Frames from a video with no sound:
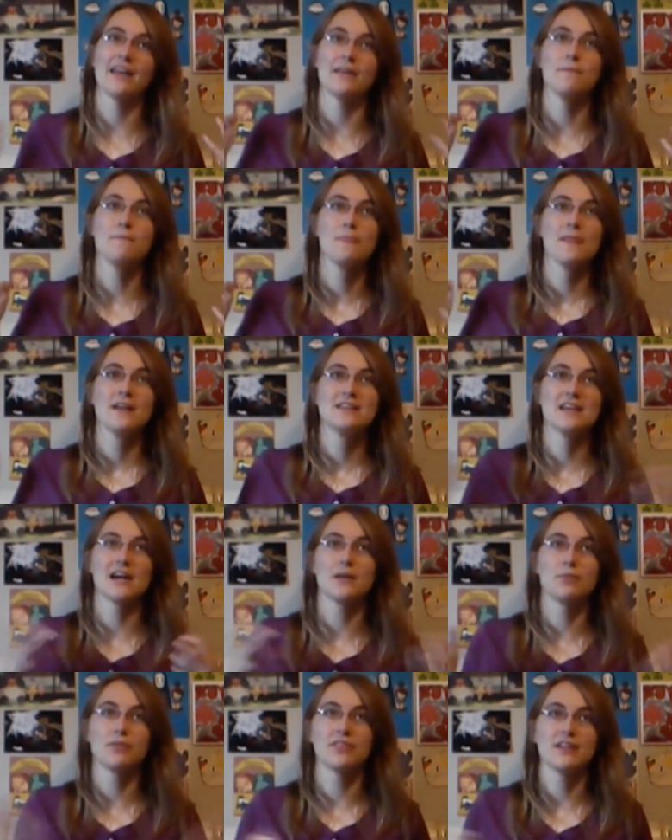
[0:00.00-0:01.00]
and
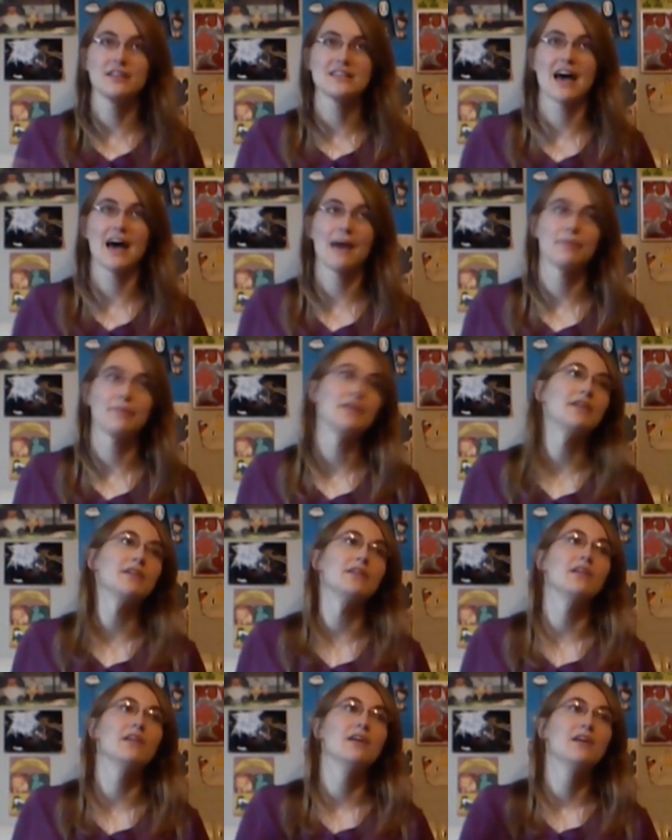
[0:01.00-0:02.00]
terrible things happened, and